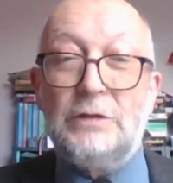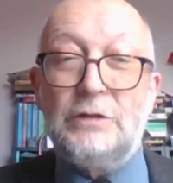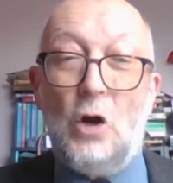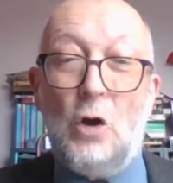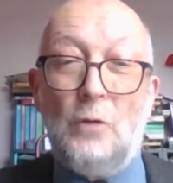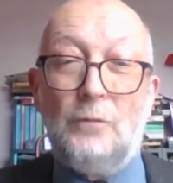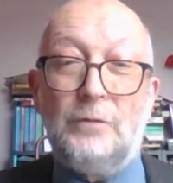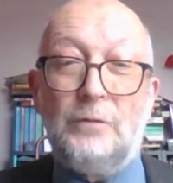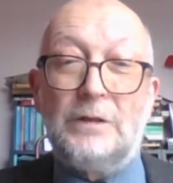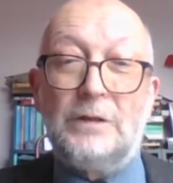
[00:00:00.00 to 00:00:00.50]

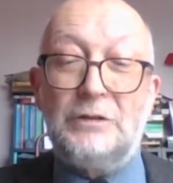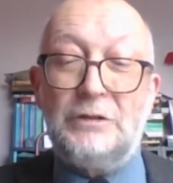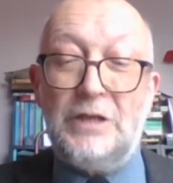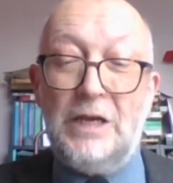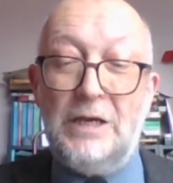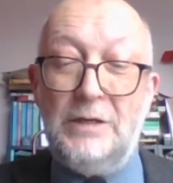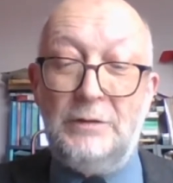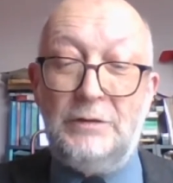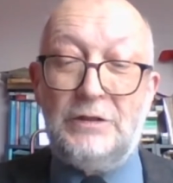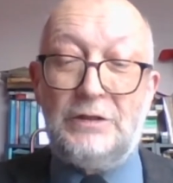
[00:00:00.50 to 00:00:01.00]
offer
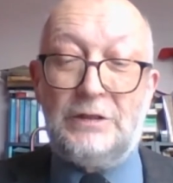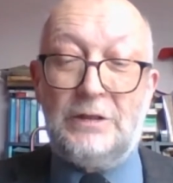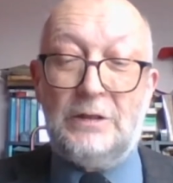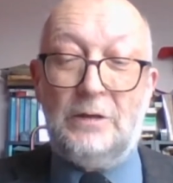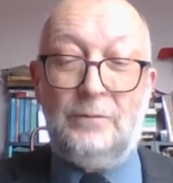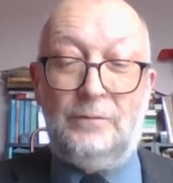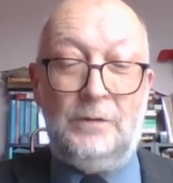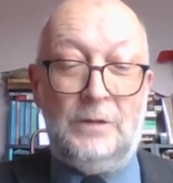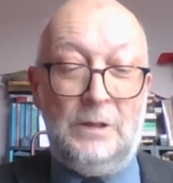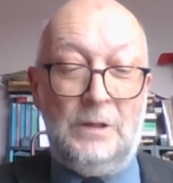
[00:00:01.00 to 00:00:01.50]

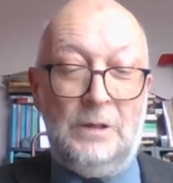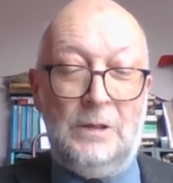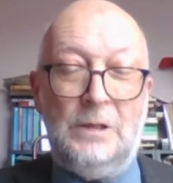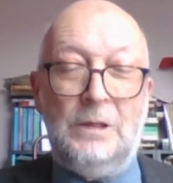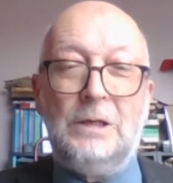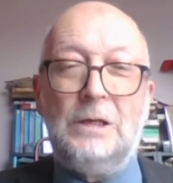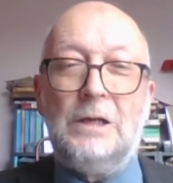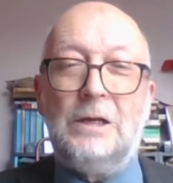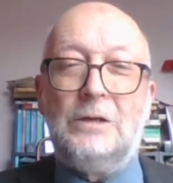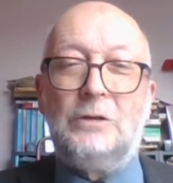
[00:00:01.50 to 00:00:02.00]
tentative
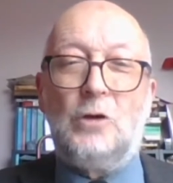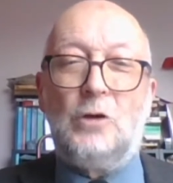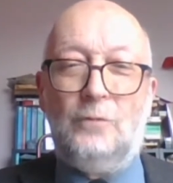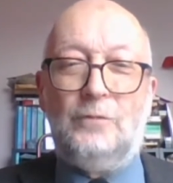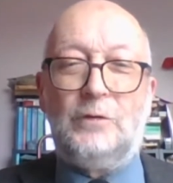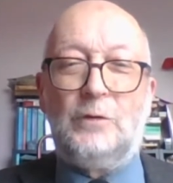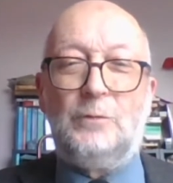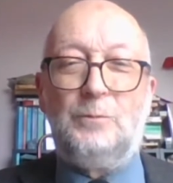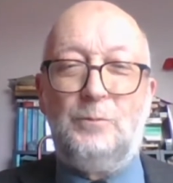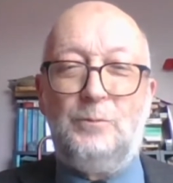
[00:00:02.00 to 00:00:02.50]
and
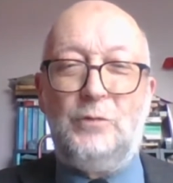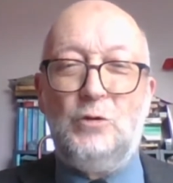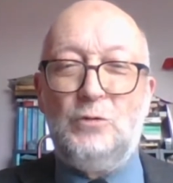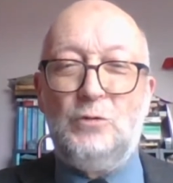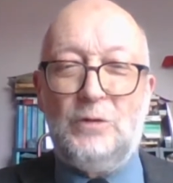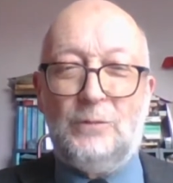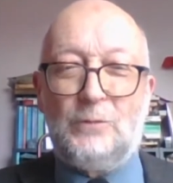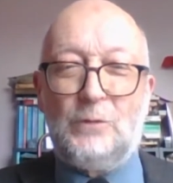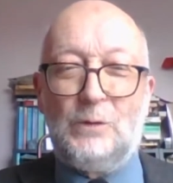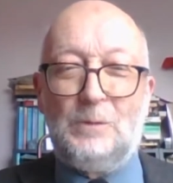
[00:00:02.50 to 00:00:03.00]
often
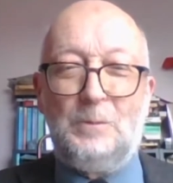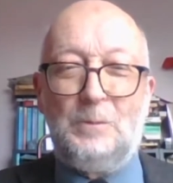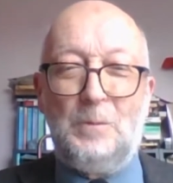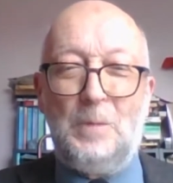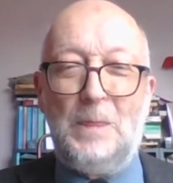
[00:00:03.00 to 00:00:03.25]
beautiful